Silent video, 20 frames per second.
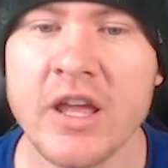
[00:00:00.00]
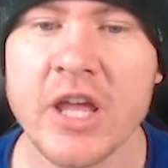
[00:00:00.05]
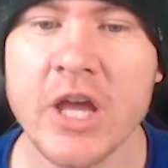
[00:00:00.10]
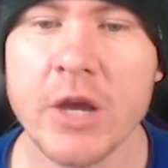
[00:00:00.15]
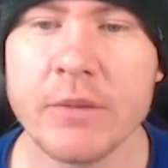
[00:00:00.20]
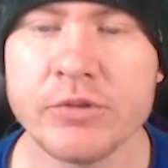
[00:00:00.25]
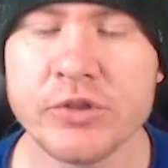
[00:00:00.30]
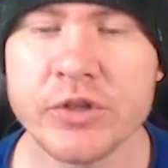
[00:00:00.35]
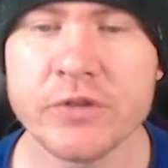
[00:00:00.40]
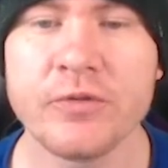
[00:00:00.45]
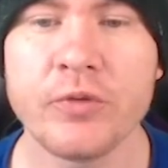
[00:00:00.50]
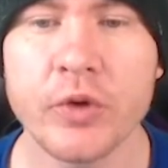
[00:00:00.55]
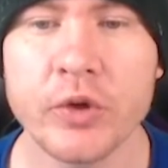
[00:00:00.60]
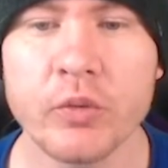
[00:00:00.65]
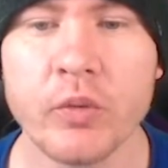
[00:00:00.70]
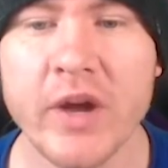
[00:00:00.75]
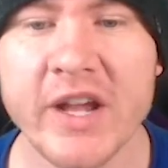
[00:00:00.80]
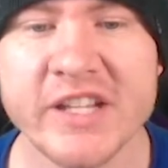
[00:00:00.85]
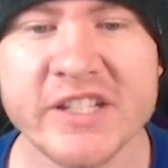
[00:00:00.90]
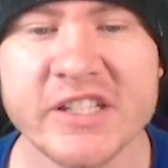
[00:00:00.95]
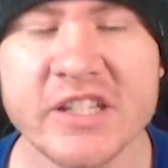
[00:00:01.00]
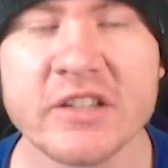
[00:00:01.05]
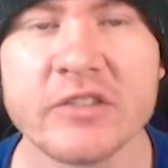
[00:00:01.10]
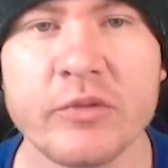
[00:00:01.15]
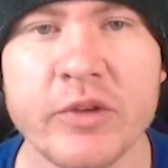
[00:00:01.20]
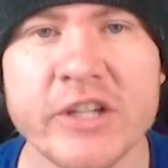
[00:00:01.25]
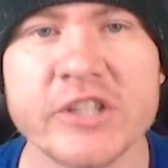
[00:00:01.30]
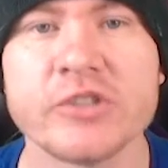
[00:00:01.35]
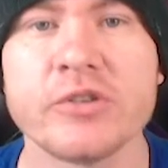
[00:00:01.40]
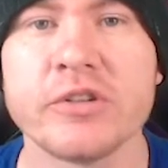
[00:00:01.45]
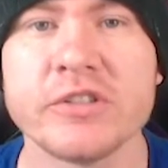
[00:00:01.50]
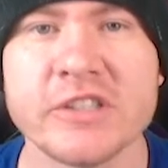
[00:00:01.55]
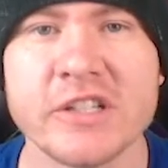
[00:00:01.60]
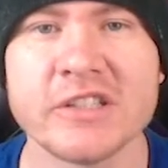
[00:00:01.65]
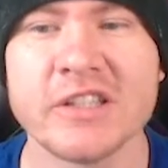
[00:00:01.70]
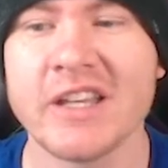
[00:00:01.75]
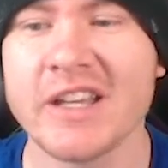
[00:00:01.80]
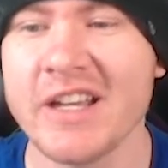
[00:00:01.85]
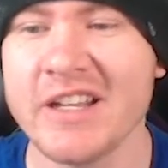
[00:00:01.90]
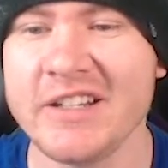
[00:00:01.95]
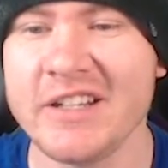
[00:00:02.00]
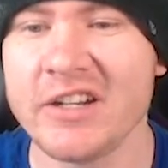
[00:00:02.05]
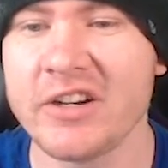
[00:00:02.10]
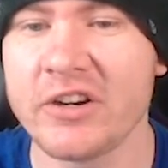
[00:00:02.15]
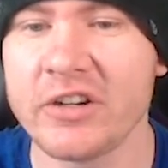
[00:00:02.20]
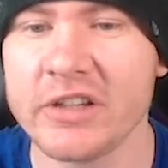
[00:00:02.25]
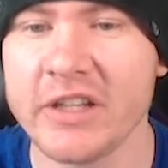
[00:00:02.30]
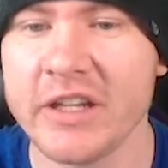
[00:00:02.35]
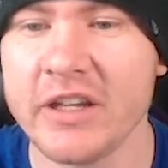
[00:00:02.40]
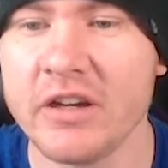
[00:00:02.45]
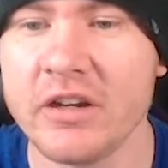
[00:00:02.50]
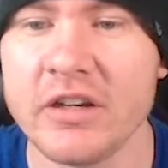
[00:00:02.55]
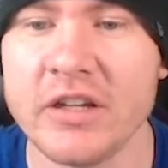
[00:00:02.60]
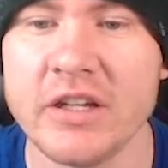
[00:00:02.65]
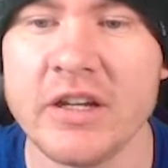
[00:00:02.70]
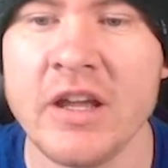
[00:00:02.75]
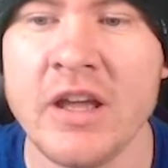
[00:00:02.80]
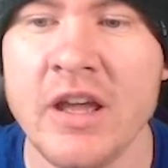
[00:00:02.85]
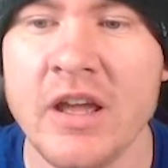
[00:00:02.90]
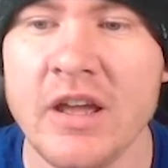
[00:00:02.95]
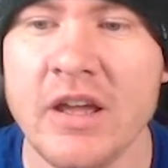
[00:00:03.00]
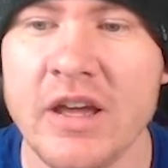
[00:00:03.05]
helps you avoid wasting resources like I did early on.